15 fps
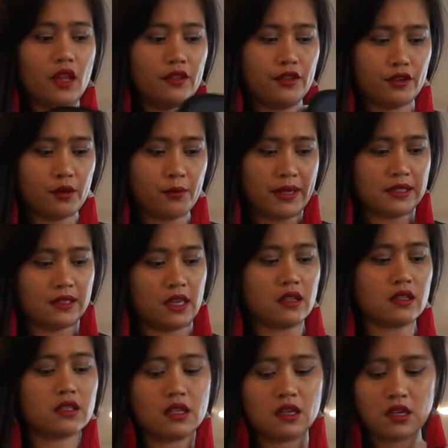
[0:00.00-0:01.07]
they're the best
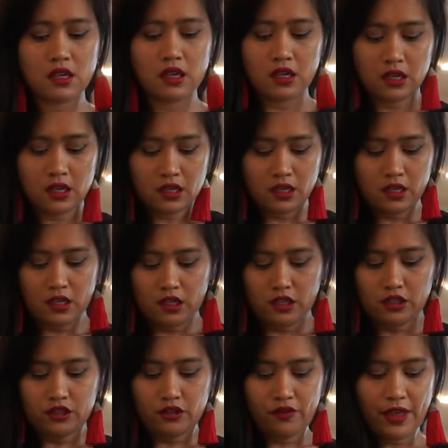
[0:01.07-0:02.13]
things.
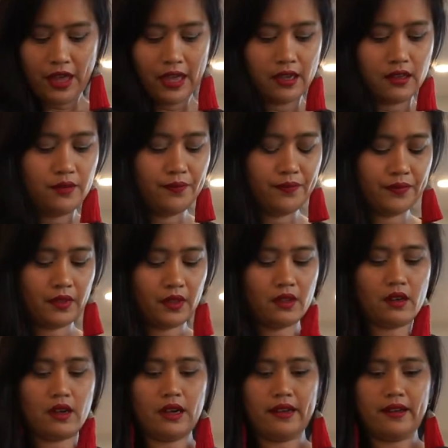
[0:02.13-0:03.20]
So then
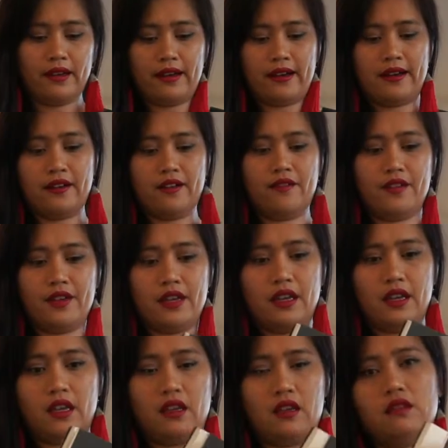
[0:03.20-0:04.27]
I have
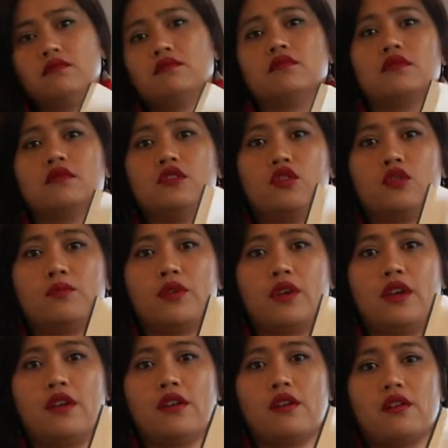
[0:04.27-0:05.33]
a notebook
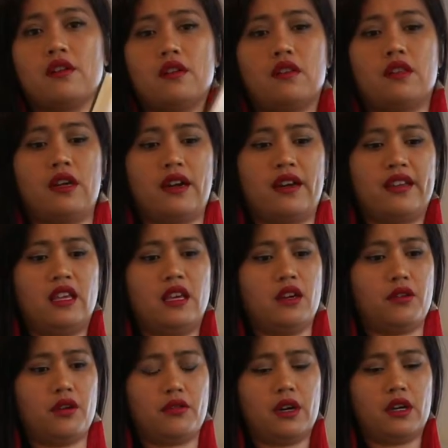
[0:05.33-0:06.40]
here that I
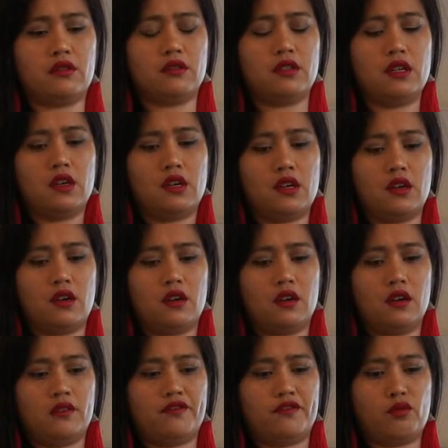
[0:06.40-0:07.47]
carry around
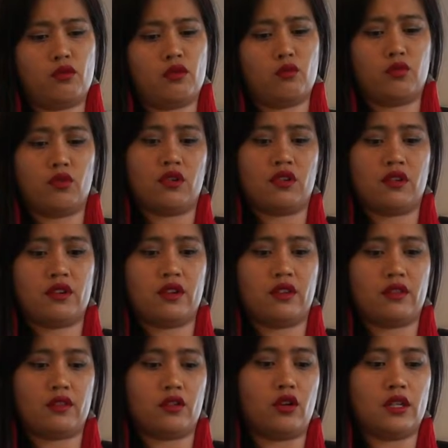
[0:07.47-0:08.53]
for work
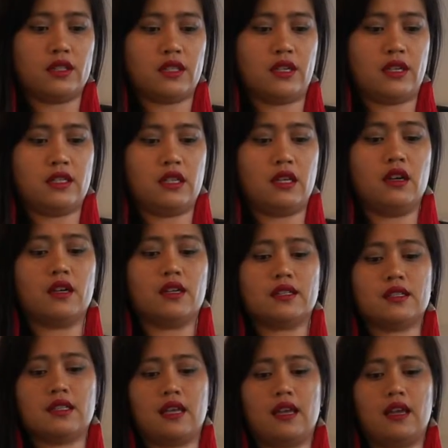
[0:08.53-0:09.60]
and thoughts and
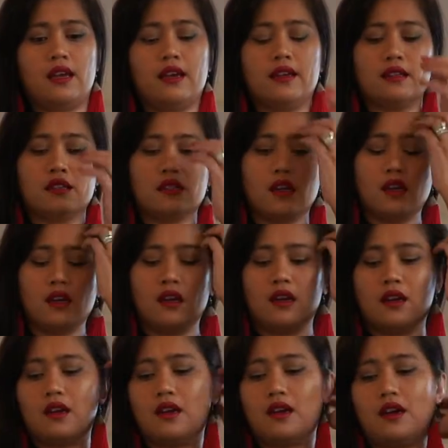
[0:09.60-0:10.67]
ideas. And
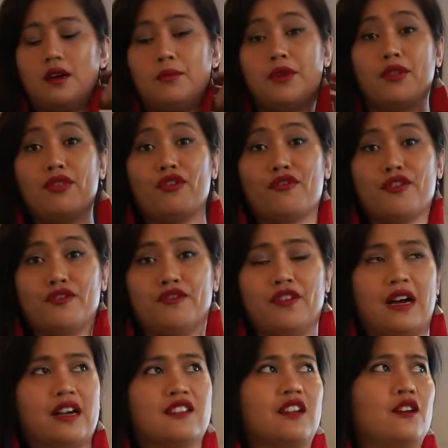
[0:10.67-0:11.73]
another fun
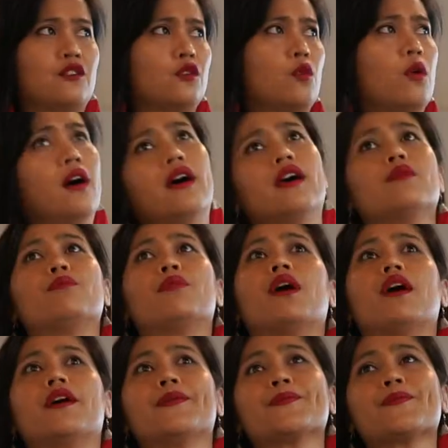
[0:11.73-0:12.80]
fact, I don't know why,
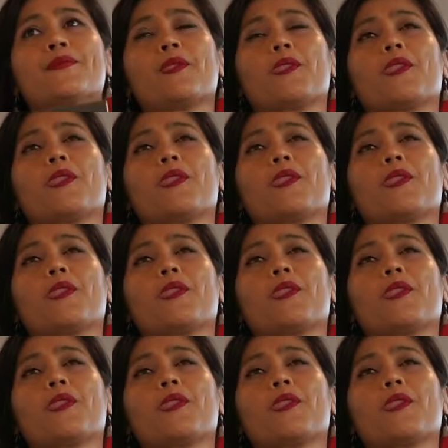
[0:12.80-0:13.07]
but